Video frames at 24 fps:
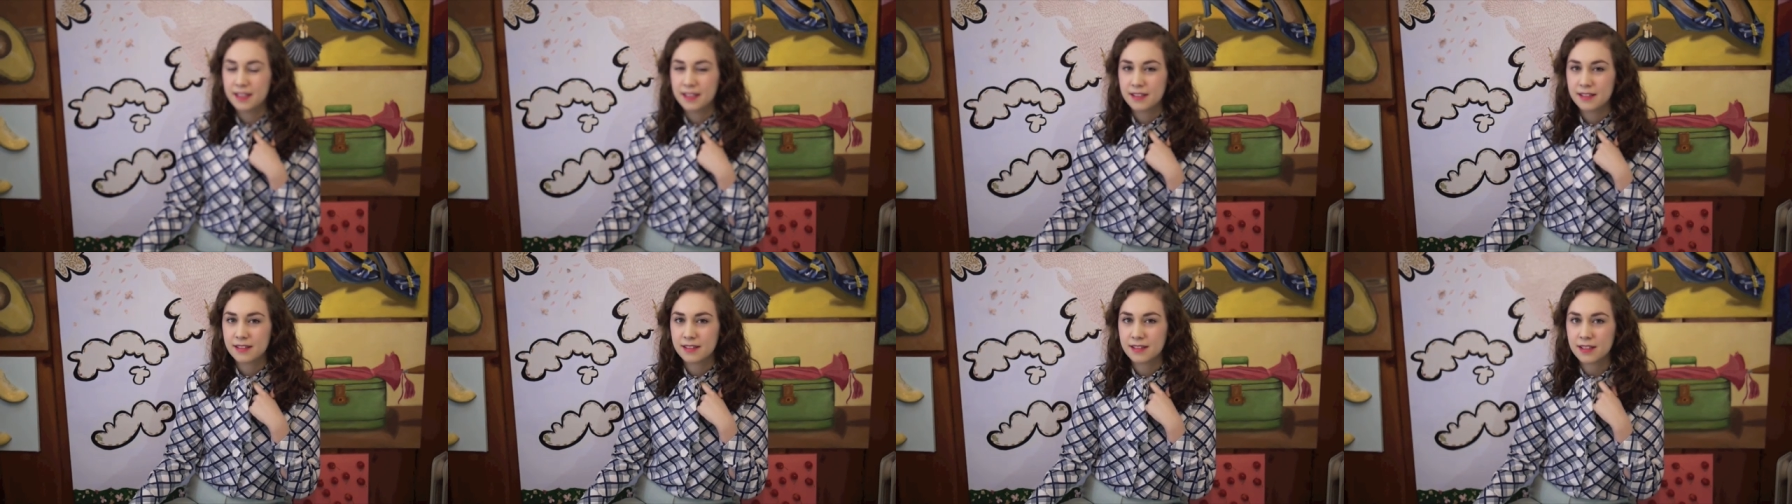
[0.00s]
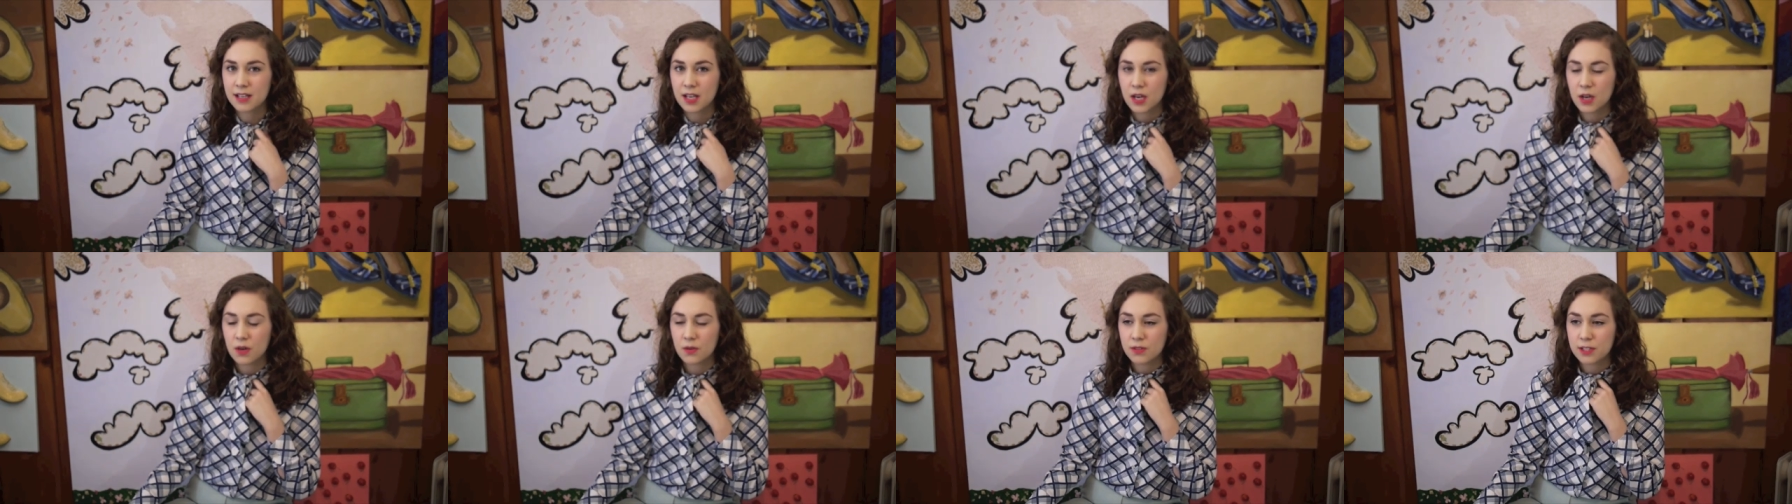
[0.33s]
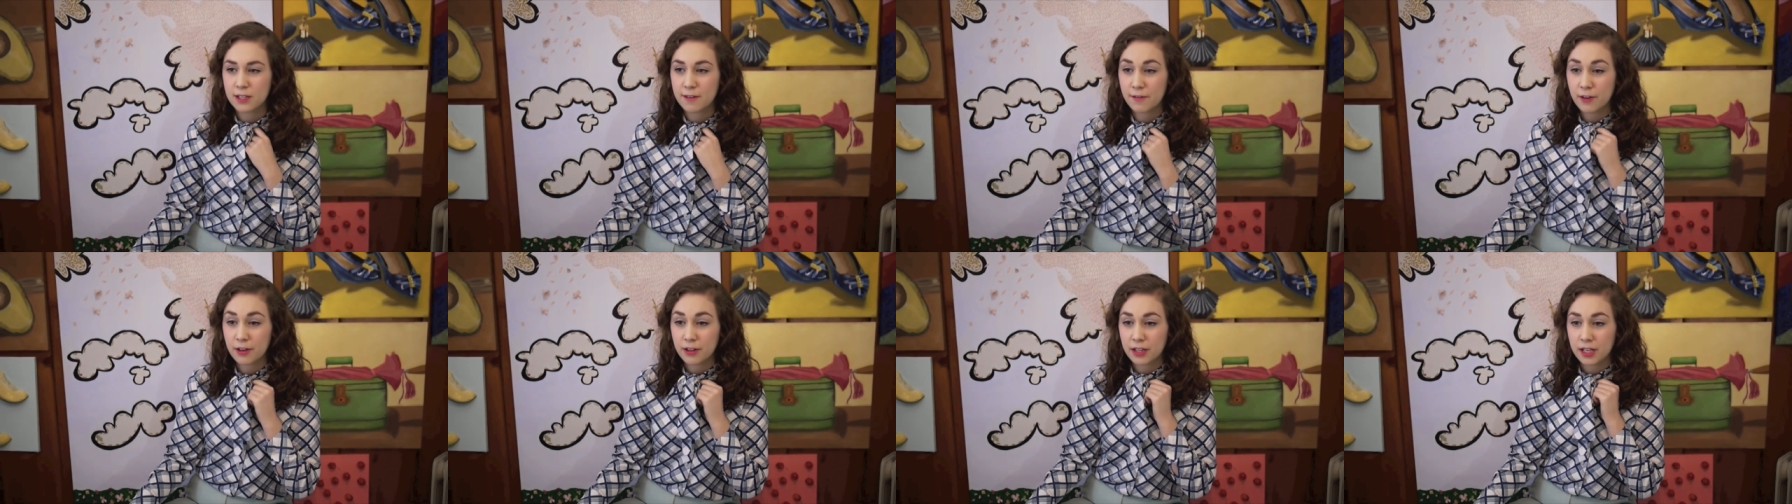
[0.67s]
So
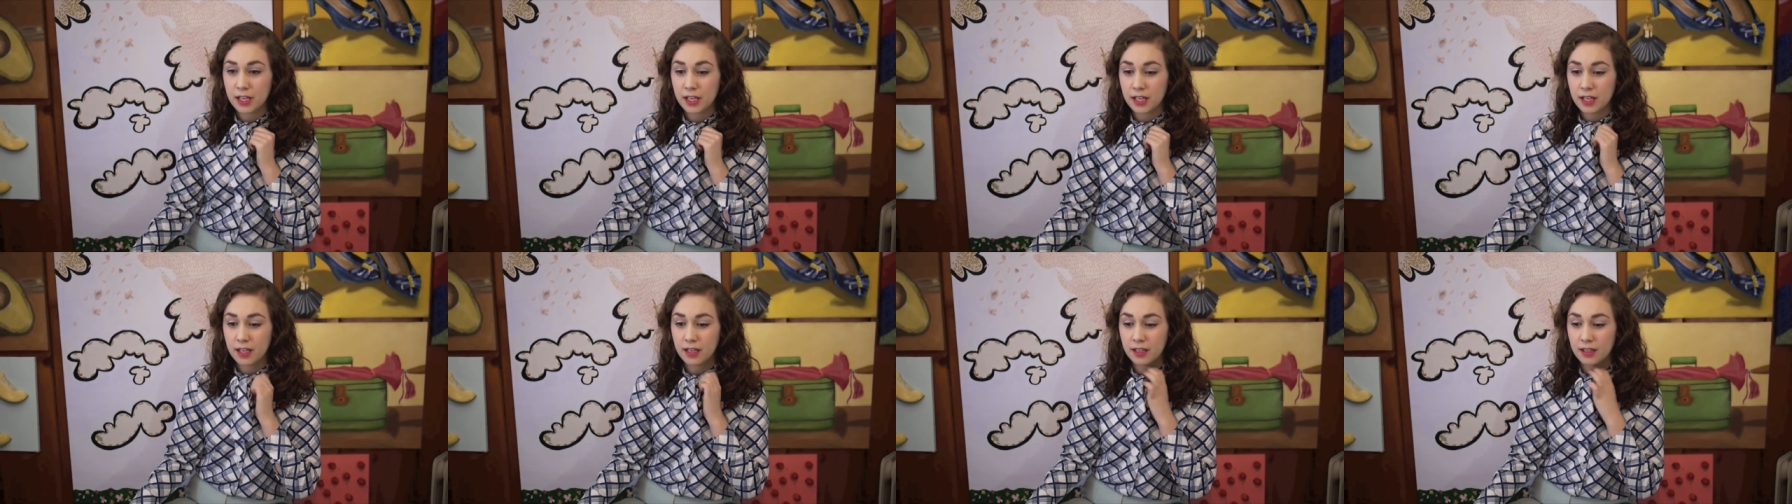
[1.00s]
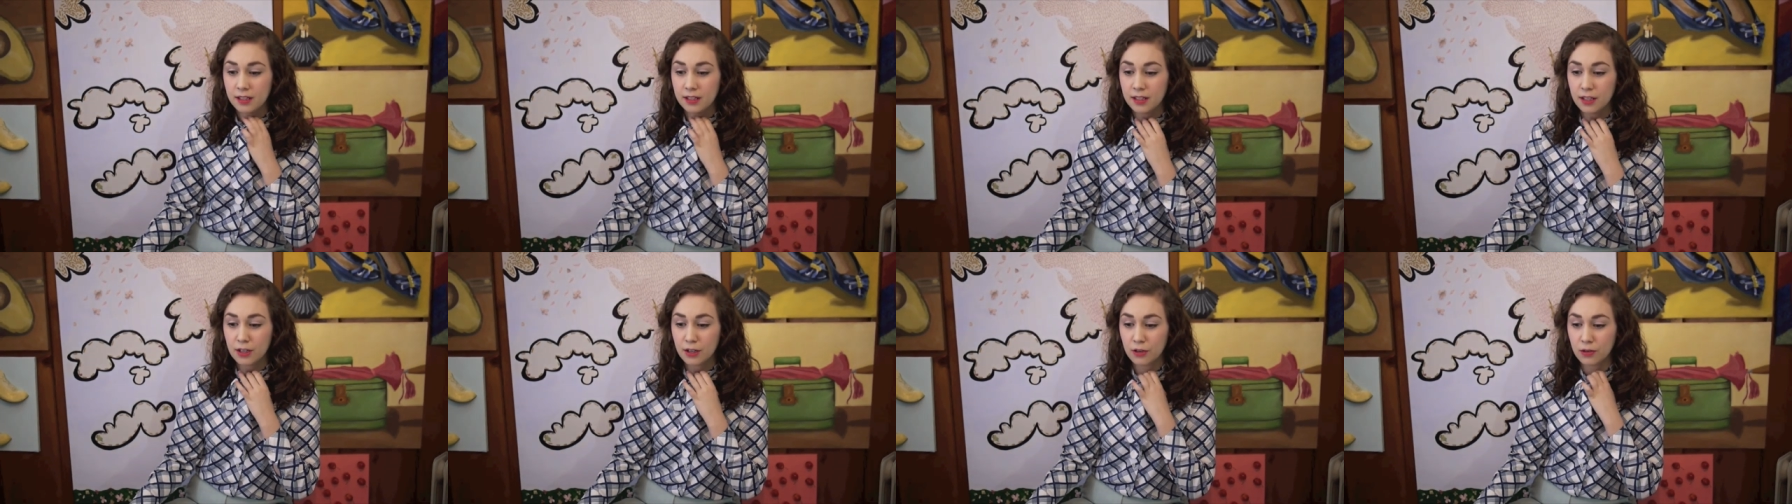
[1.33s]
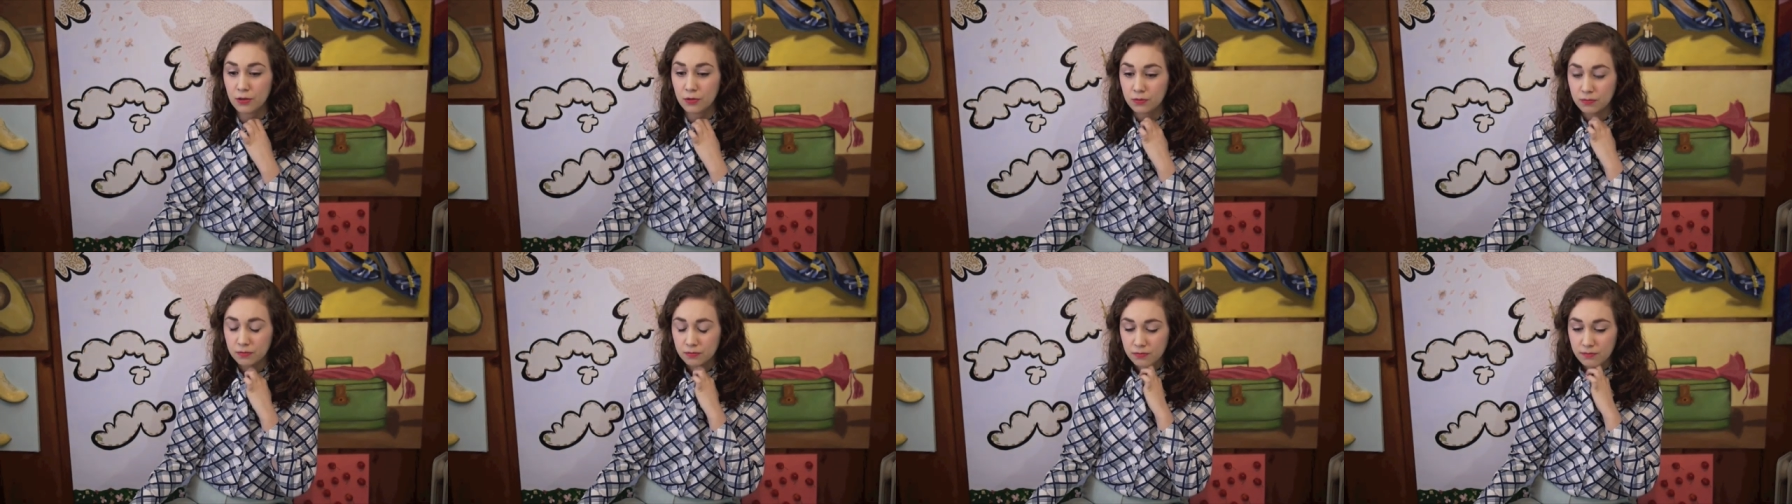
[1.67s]
definitely, you
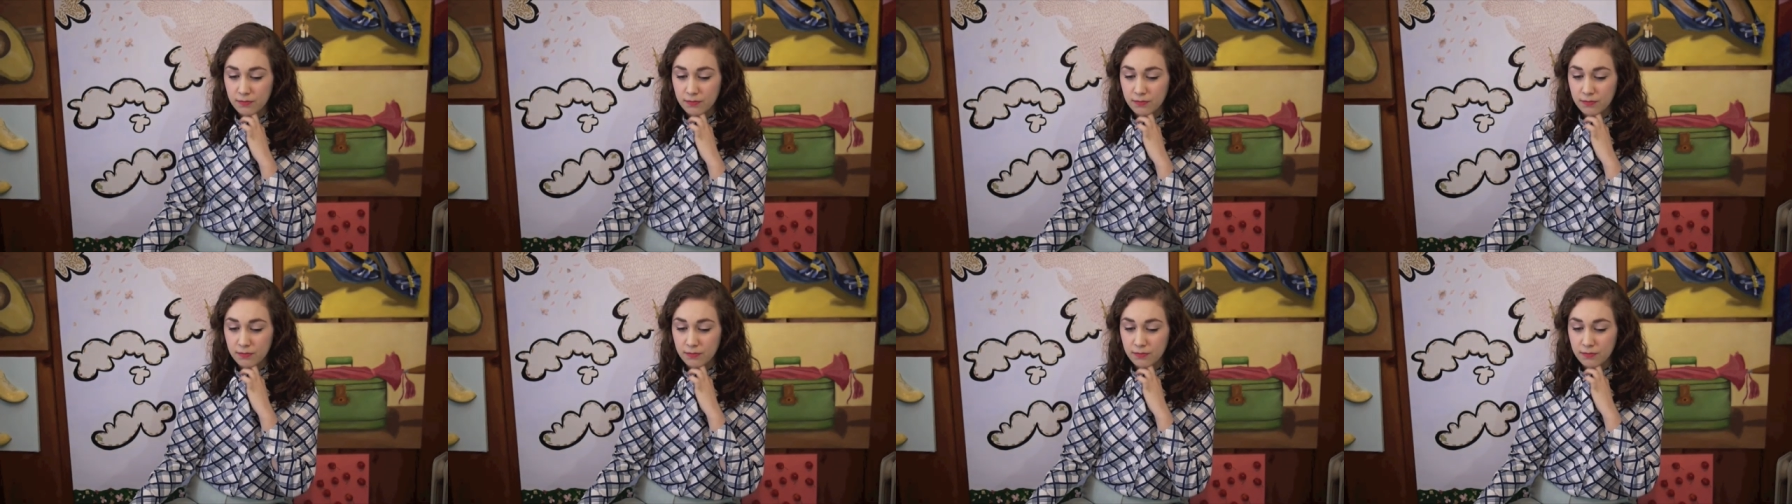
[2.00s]
know,